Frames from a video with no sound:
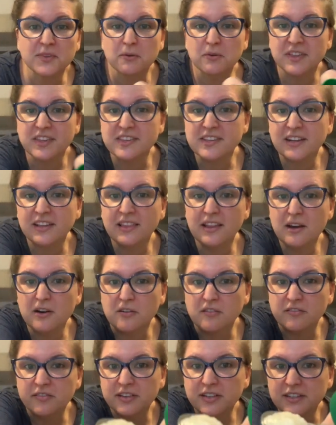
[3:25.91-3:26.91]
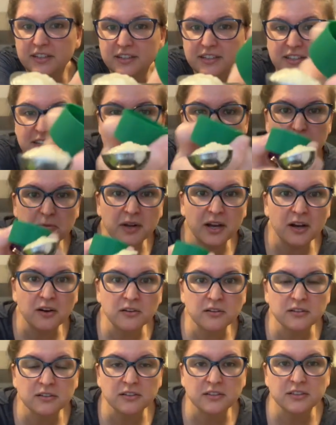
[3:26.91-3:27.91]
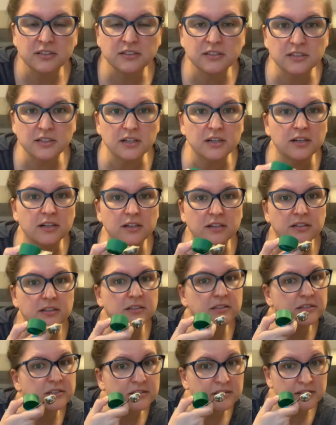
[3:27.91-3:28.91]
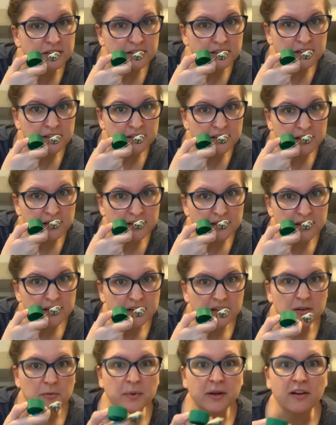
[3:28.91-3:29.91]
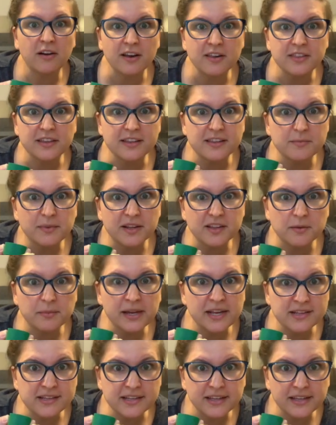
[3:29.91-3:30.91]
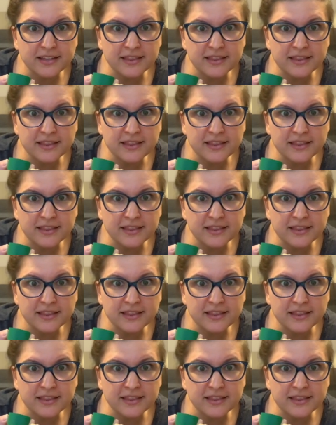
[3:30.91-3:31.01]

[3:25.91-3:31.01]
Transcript: it's a clove. Did you know? Oh my gosh, that smells amazing.